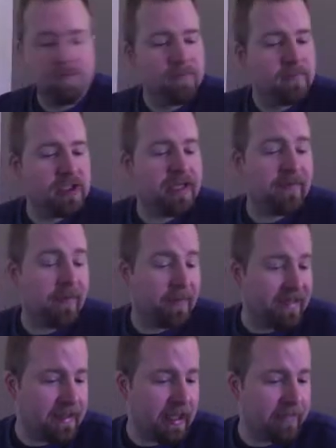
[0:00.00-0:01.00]
Just give it a bit
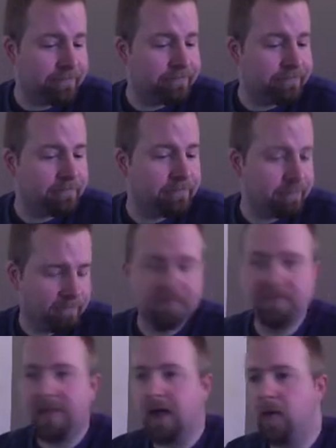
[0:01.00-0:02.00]
of time.
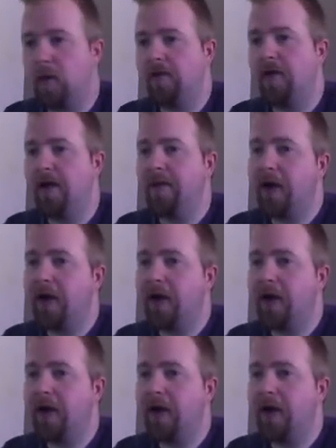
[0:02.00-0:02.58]
That'll work for you.